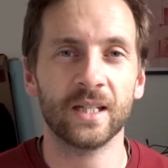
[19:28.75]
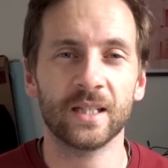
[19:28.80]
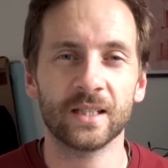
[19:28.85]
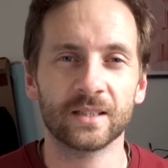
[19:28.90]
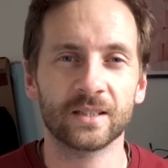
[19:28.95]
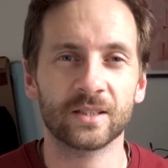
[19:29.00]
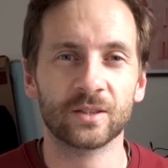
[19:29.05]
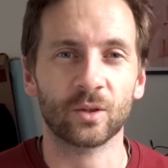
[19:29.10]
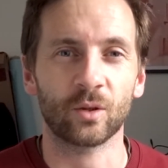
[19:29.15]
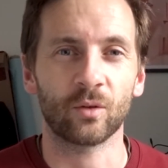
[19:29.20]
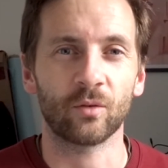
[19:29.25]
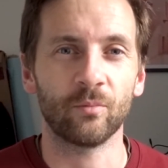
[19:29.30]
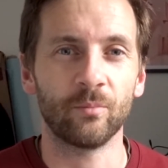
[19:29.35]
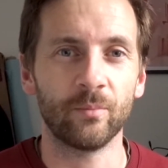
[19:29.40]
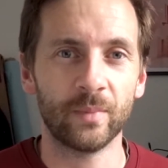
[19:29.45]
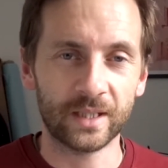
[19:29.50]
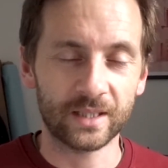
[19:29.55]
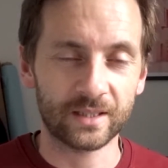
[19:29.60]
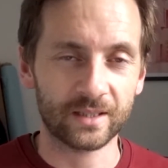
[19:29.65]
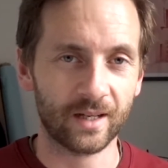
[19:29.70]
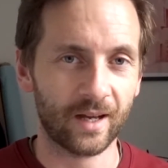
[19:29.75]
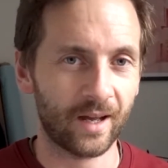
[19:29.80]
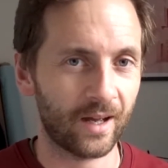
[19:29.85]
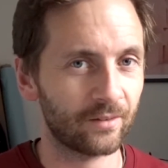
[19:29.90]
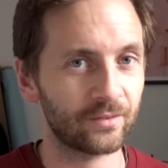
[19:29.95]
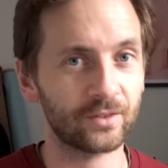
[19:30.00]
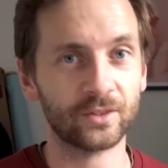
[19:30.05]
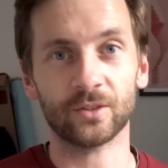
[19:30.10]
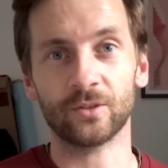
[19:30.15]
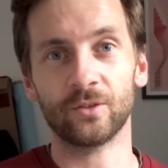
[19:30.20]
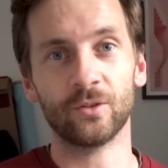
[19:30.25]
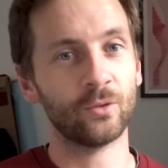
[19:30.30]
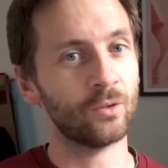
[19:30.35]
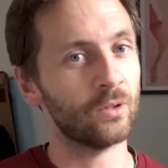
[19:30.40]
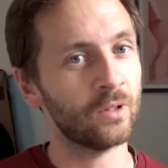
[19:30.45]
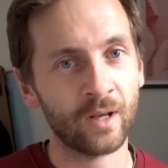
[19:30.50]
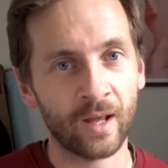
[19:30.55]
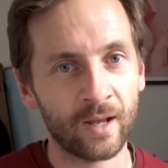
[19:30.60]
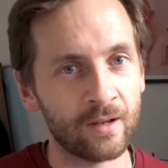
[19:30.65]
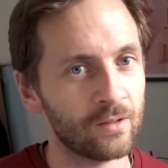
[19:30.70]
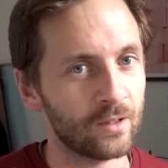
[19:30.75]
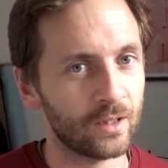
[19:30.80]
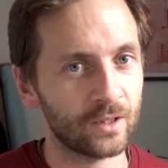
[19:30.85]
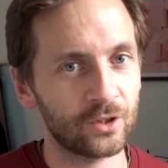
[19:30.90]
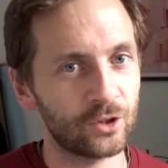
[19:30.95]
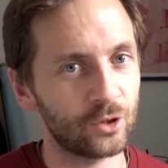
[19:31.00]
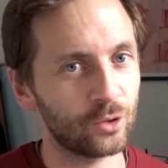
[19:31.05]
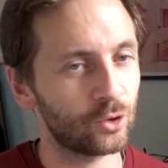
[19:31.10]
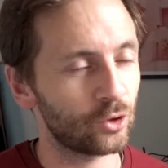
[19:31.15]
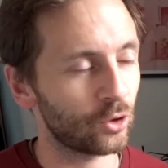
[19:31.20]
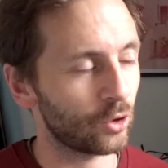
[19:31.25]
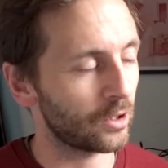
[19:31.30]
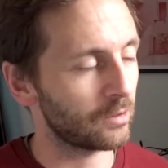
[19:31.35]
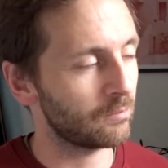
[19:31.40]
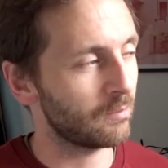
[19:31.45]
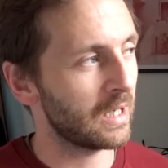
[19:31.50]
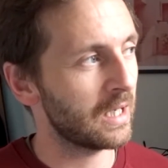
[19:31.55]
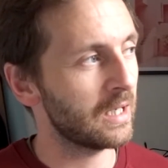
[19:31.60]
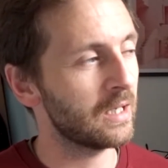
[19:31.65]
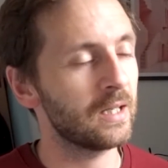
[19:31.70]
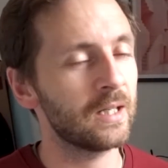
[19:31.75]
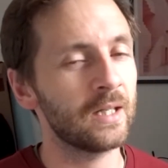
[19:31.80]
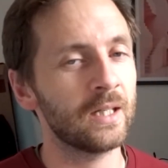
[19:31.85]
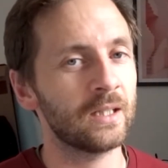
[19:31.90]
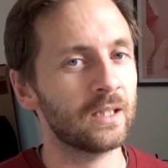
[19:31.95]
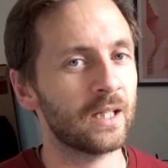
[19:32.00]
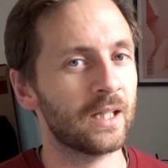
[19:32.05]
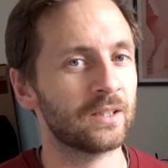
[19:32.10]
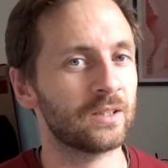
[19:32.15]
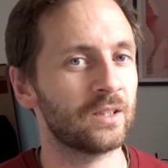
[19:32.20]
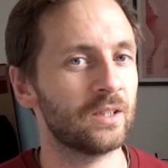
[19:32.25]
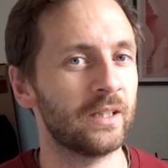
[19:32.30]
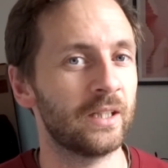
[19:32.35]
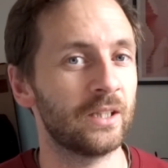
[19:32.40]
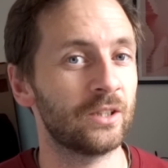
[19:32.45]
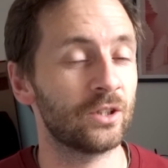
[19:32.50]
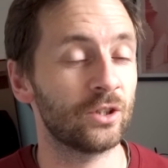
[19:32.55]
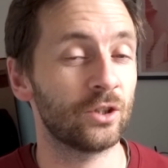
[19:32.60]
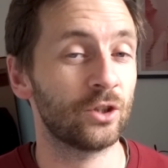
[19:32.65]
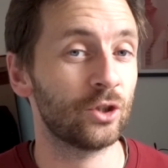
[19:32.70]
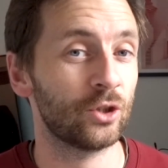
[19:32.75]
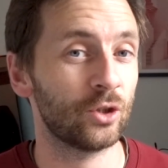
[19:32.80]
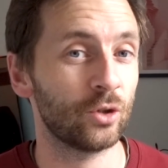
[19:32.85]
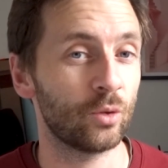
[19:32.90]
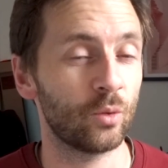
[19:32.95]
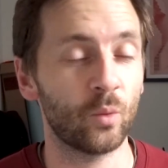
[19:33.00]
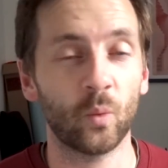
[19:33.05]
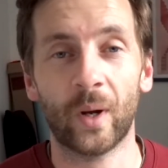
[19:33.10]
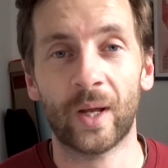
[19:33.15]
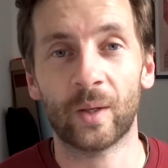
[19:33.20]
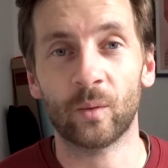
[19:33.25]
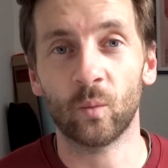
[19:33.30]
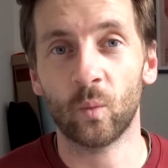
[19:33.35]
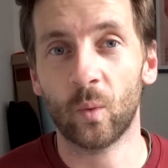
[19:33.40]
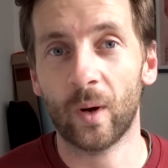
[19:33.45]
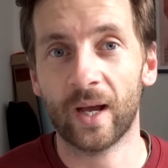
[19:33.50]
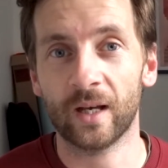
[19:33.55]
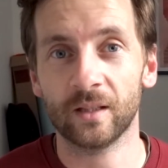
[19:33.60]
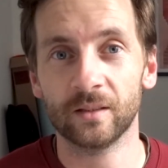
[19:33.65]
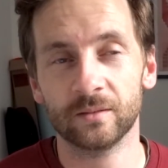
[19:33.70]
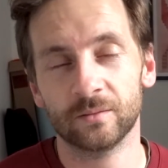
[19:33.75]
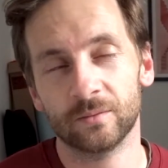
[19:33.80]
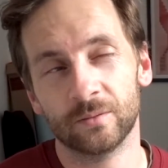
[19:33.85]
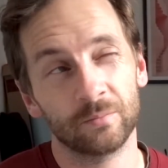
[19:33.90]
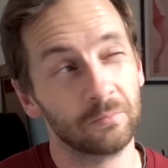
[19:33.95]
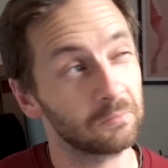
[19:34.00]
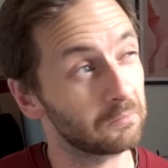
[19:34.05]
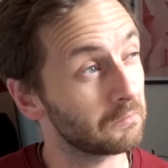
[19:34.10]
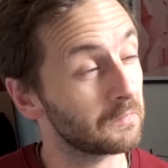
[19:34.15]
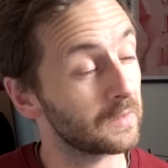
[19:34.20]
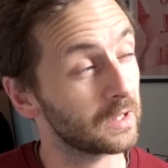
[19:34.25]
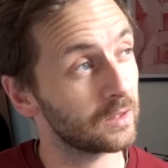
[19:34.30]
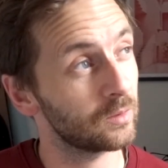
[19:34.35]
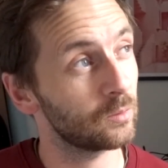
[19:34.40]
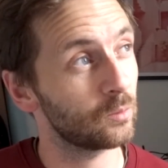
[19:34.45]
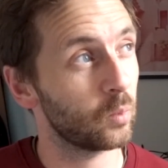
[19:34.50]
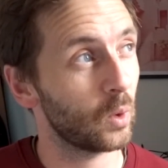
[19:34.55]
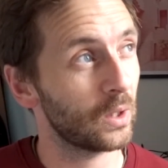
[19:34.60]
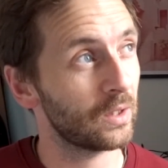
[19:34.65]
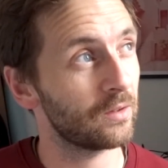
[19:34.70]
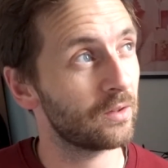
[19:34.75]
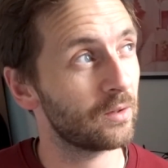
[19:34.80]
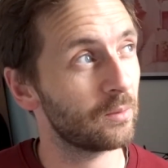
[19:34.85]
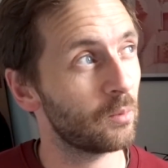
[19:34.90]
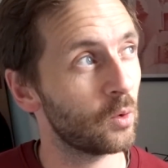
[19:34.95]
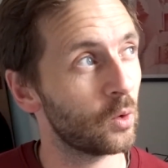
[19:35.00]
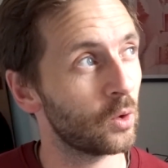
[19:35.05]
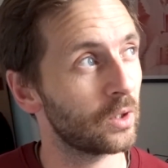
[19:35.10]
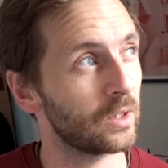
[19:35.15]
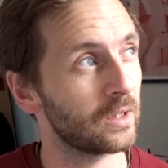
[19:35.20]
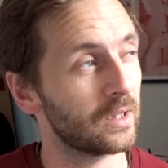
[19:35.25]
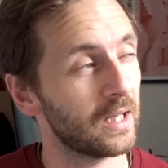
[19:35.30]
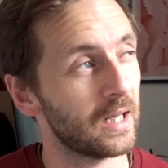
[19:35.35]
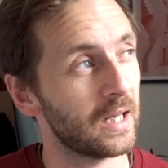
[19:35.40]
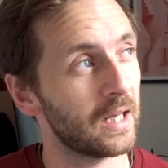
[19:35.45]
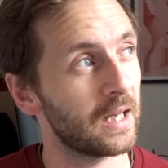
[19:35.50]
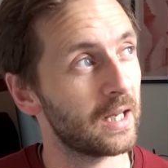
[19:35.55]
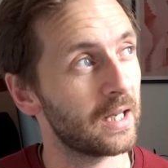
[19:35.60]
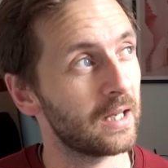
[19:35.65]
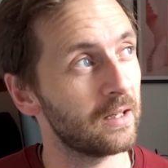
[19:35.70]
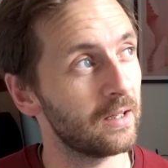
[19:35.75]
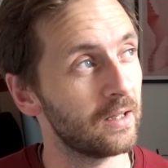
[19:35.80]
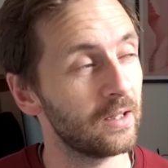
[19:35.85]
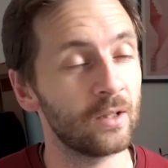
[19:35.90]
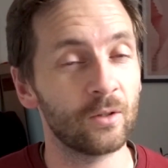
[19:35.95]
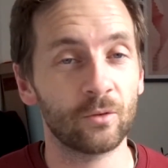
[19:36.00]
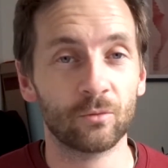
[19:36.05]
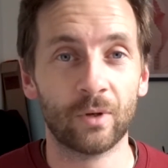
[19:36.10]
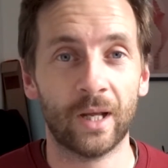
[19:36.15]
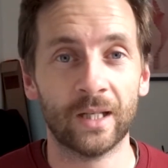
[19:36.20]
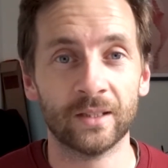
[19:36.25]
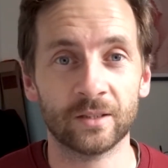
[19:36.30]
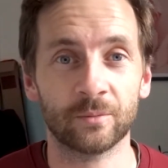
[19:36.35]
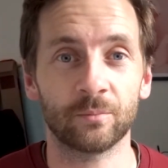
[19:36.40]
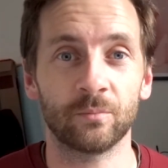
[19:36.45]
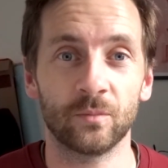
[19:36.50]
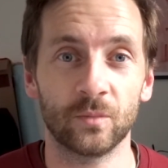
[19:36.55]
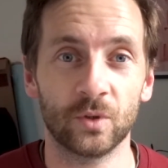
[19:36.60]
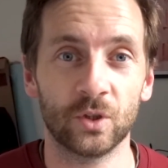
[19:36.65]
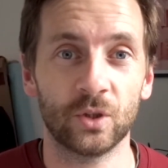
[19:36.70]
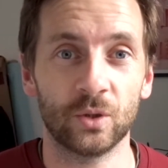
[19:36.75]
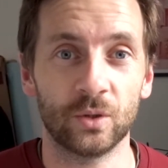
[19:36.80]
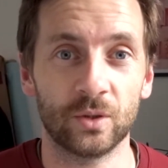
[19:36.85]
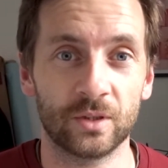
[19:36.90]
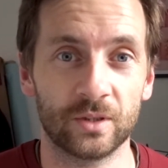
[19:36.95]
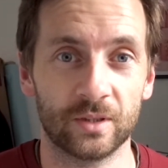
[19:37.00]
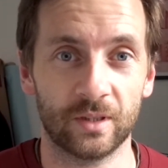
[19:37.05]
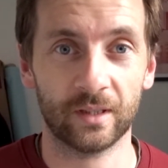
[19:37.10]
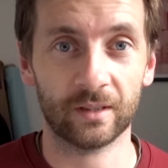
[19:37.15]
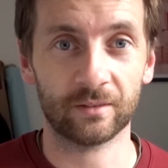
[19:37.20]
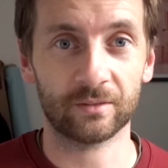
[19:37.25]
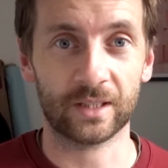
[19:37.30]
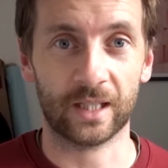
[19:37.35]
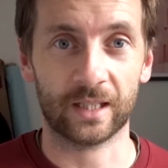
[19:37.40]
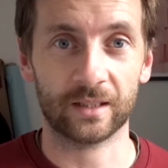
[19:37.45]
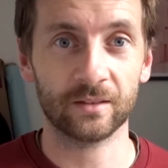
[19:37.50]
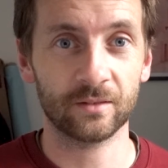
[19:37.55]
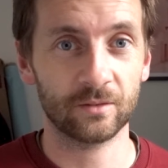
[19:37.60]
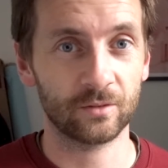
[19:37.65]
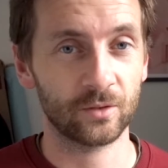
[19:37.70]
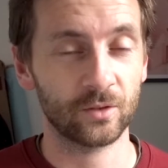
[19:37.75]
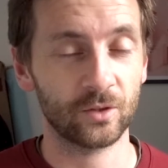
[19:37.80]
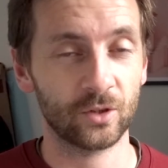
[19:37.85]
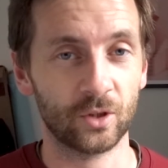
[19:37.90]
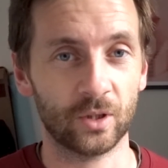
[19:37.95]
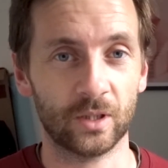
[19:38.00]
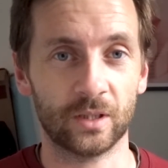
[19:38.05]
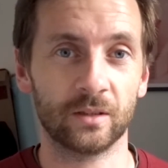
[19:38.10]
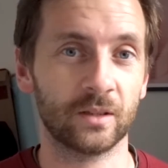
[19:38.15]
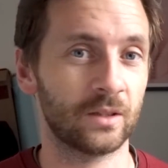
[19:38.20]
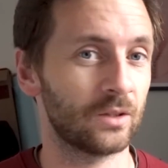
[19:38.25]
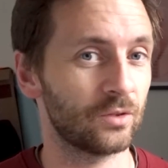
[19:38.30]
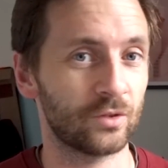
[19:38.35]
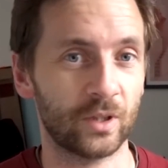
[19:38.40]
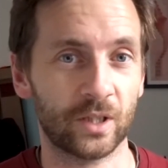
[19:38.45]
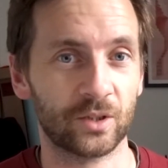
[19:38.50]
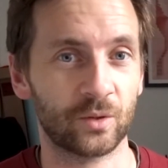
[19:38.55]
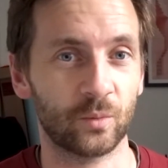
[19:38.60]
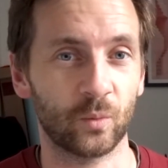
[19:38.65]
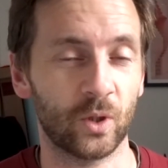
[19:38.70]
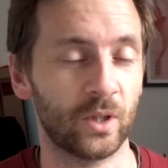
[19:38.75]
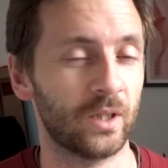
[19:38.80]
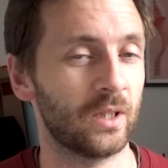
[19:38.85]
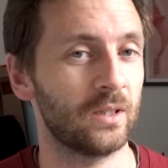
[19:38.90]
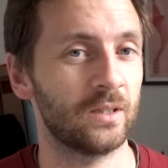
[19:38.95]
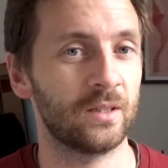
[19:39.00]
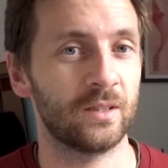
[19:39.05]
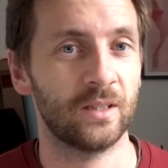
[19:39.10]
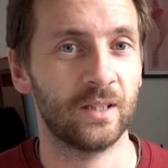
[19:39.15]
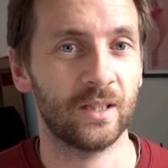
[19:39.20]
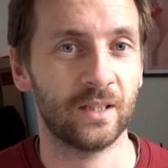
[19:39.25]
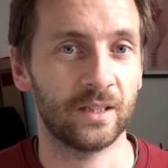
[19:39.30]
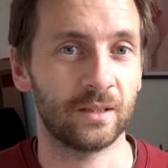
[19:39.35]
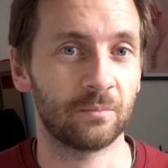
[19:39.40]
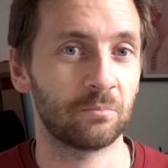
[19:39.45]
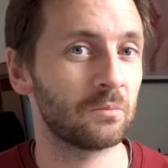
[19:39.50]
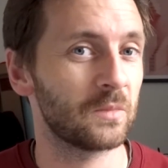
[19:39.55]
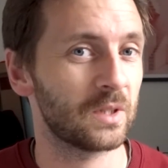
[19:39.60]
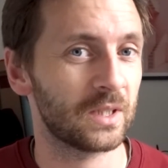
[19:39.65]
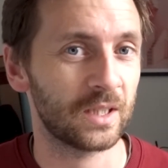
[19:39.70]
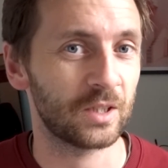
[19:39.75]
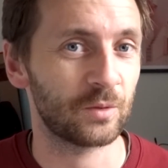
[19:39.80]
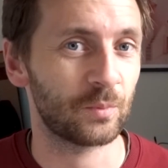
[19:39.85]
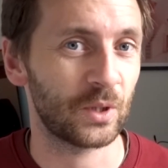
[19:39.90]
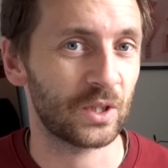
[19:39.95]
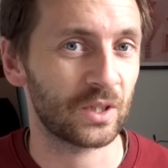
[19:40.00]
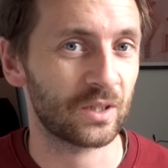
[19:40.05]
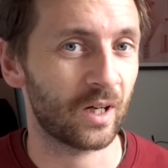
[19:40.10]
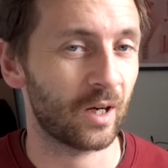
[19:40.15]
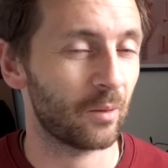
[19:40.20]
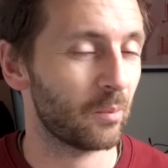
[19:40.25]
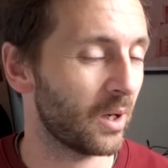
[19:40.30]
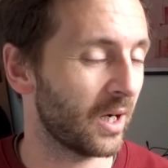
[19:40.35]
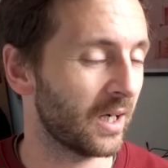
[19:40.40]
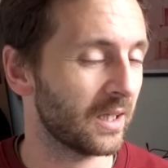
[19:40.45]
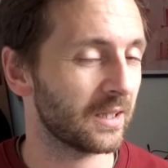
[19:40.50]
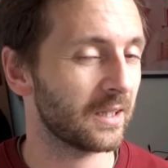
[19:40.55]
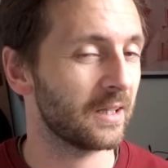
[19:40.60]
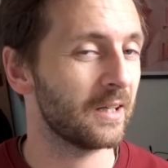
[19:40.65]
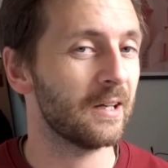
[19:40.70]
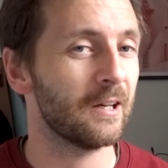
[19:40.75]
It's sort of mid-afternoon now as you join me. Yesterday's shoot went well. One of the more random shoots I've done shooting construction workers in a Sainsbury's car park.